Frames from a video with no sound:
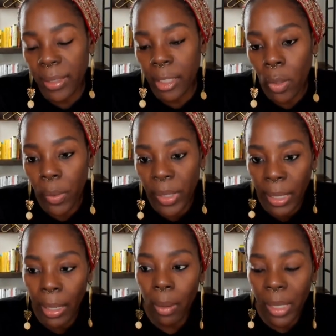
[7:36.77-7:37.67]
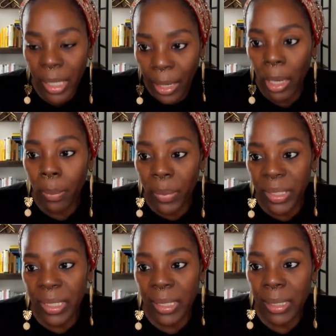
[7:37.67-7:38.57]
It
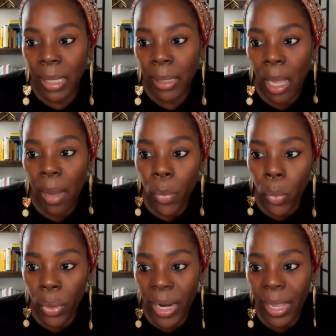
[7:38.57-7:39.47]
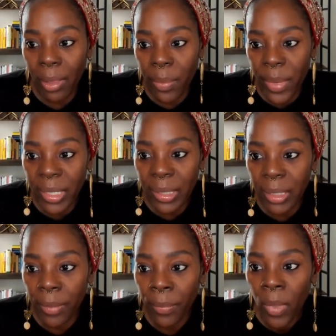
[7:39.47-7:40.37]
encompasses a lot more elements,